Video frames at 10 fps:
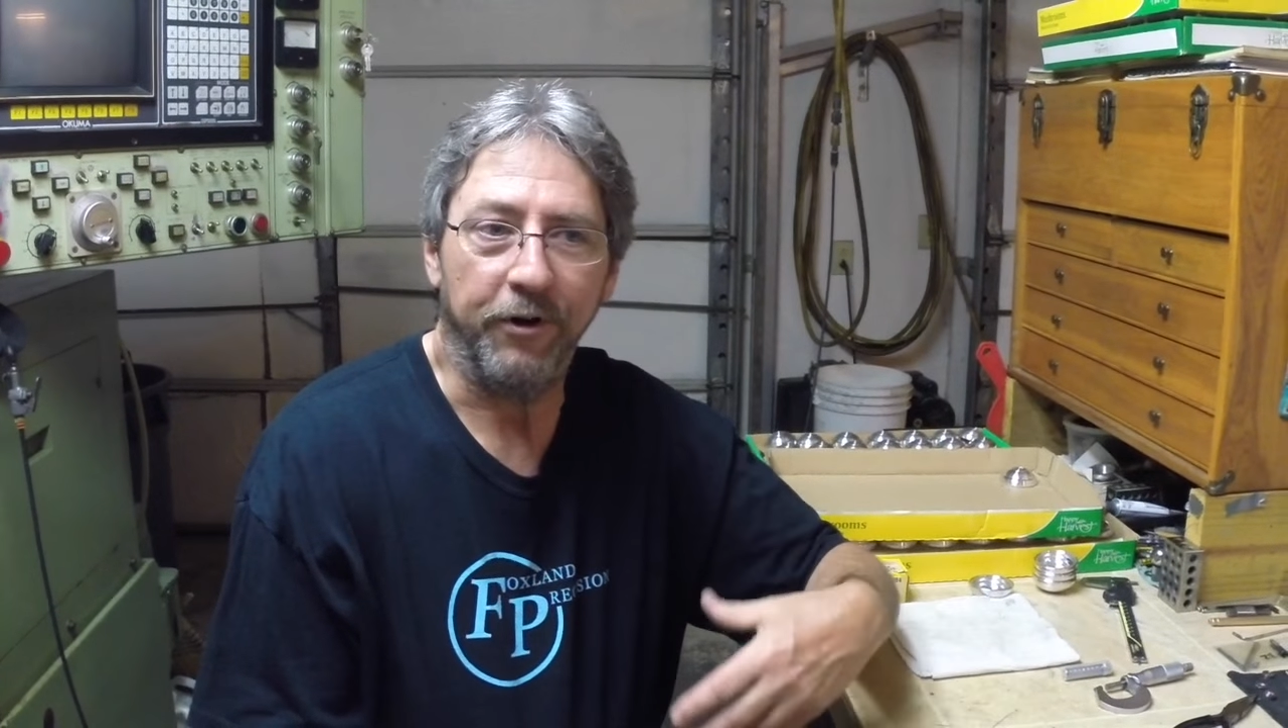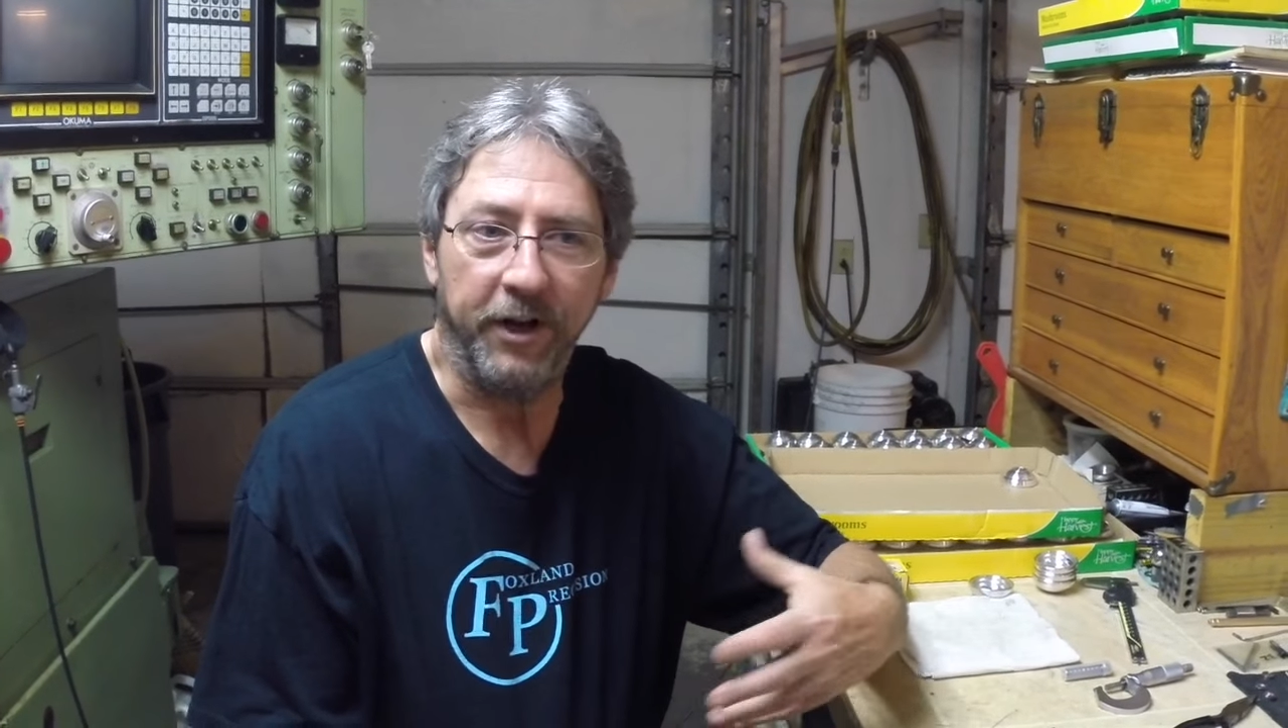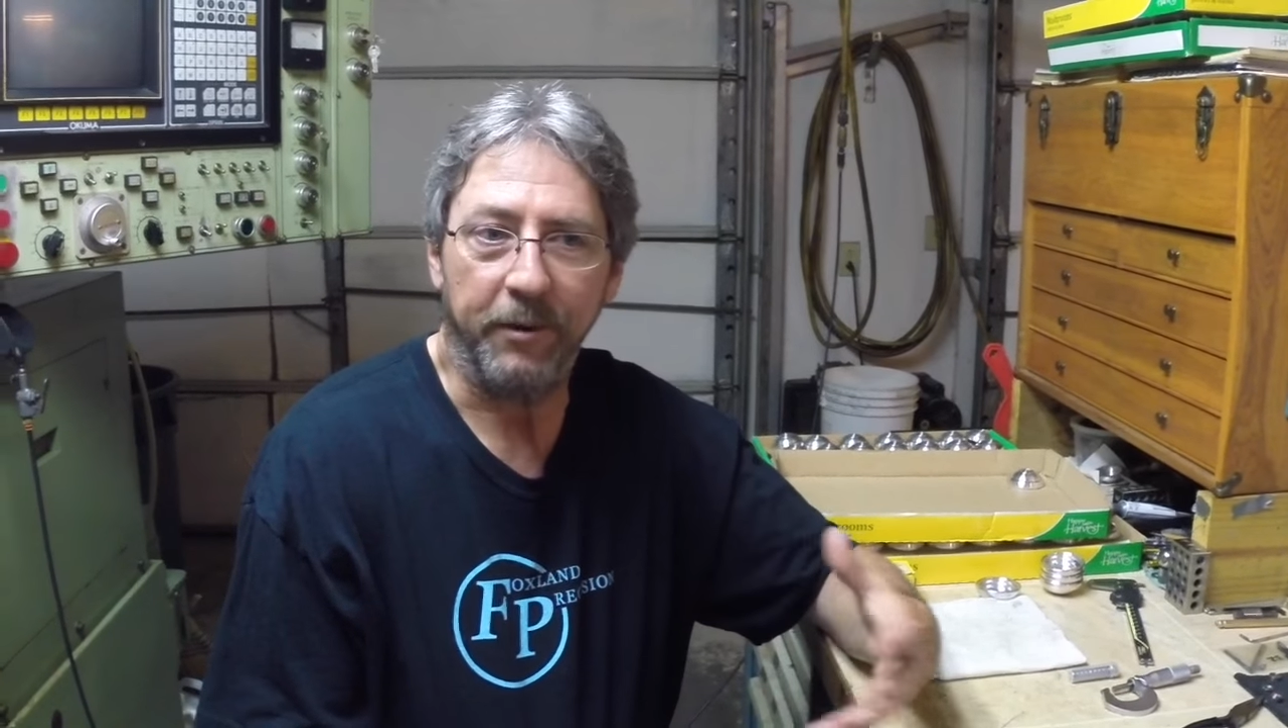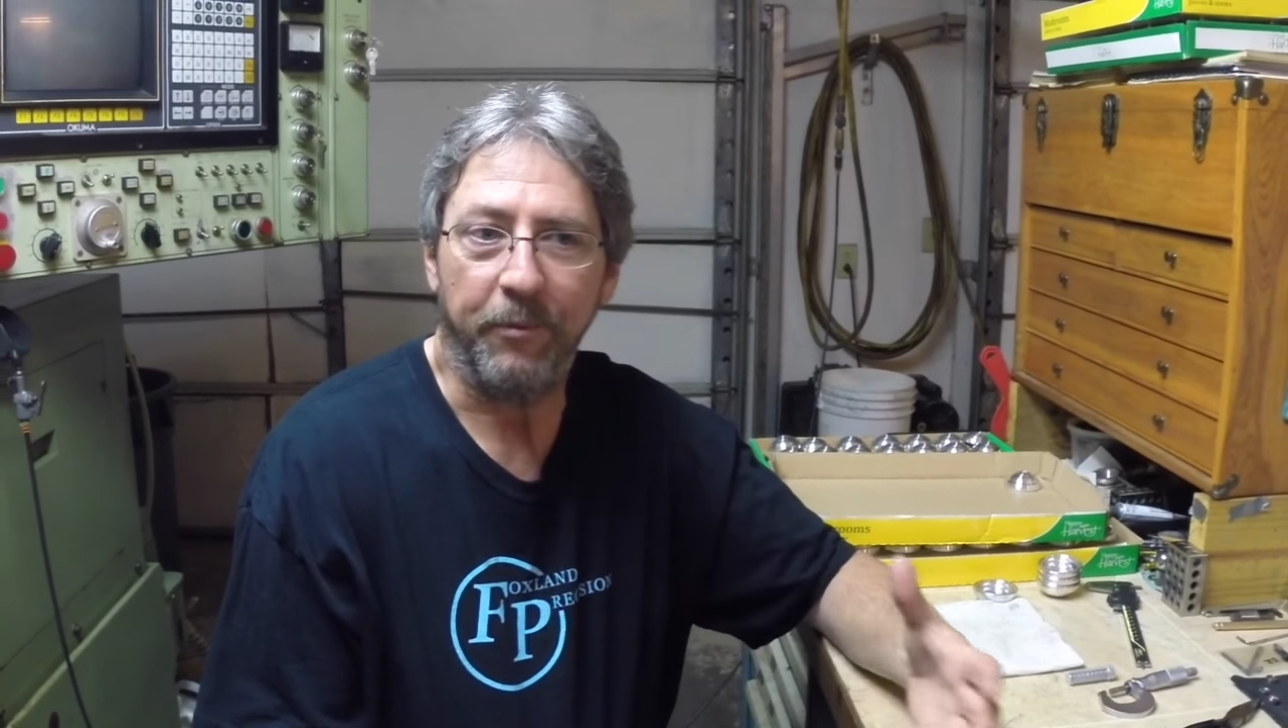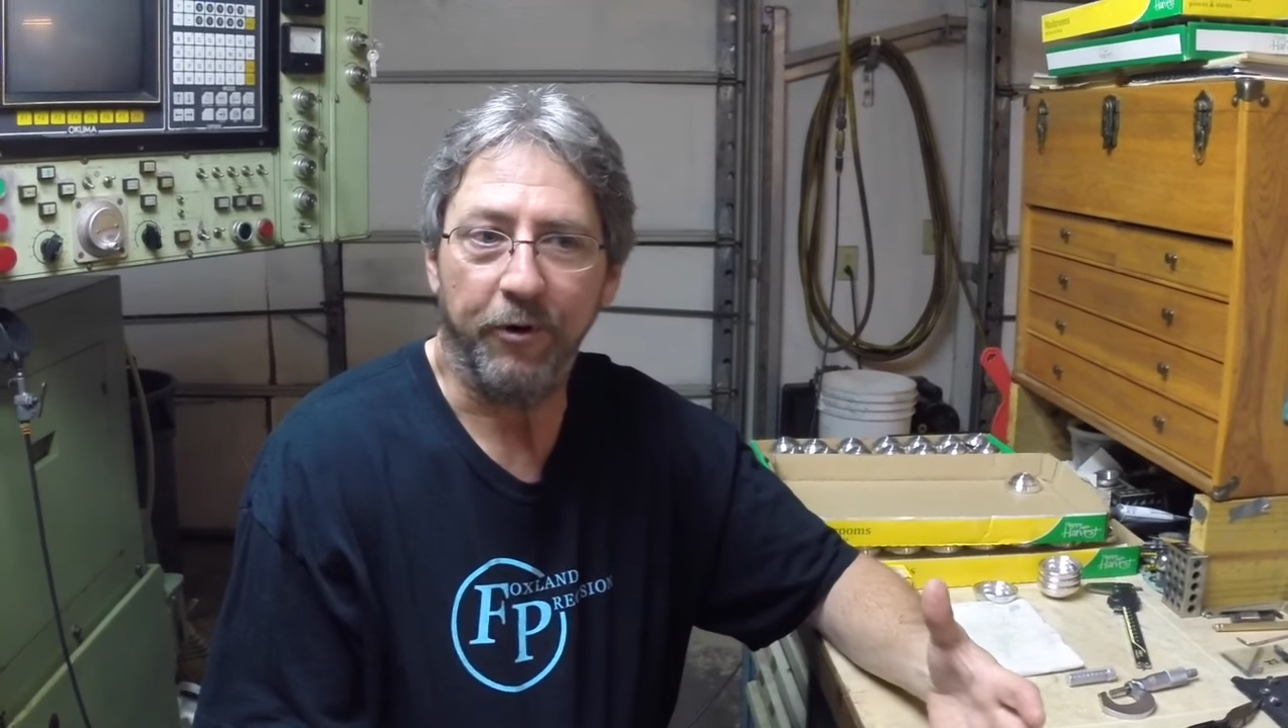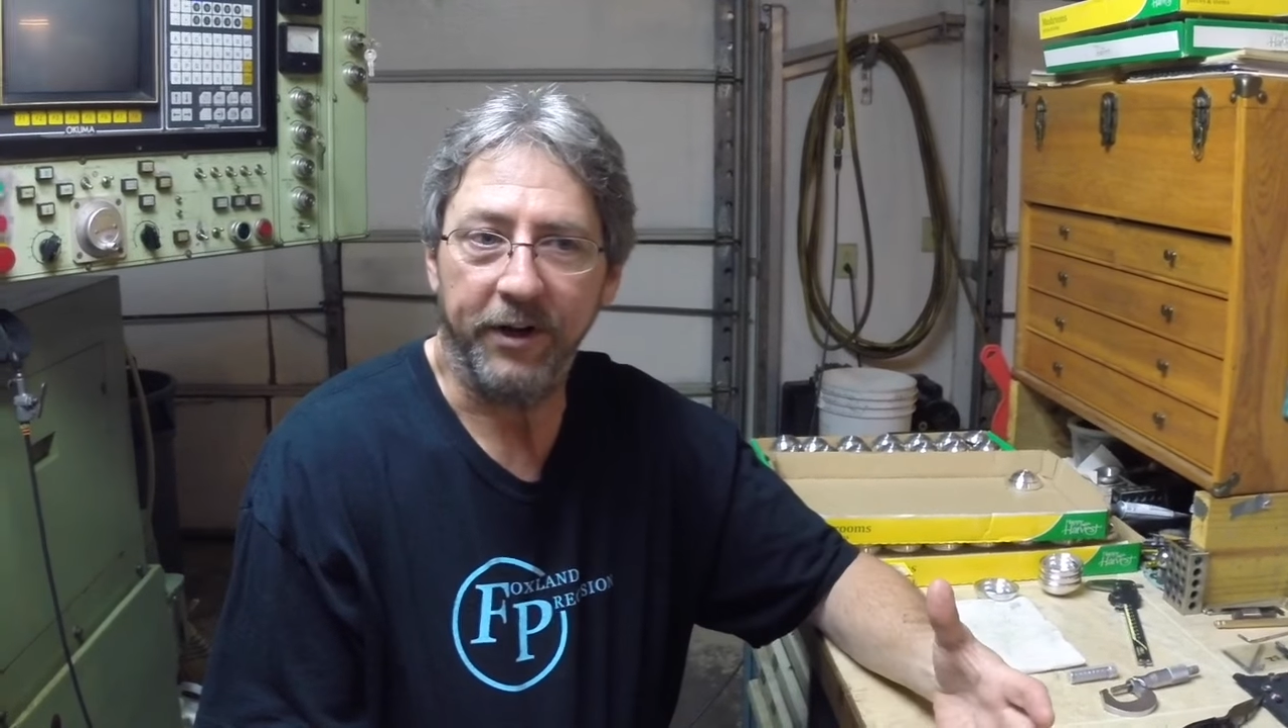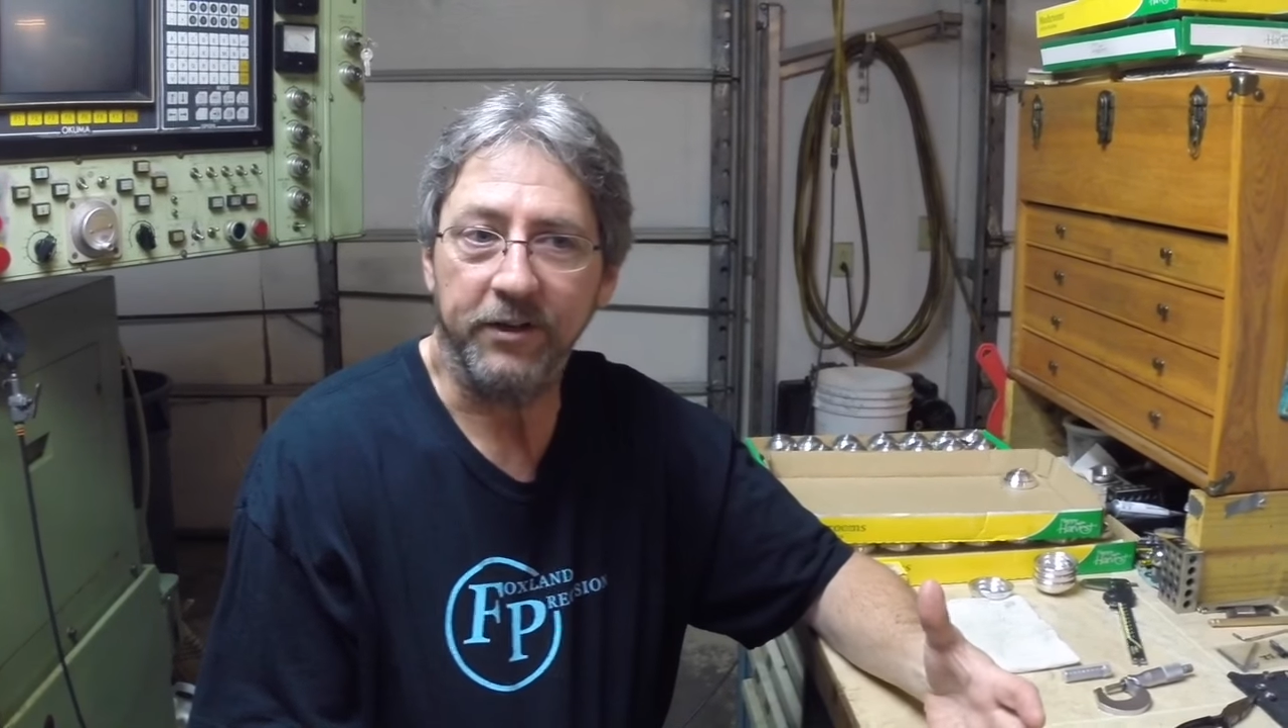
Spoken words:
and deeper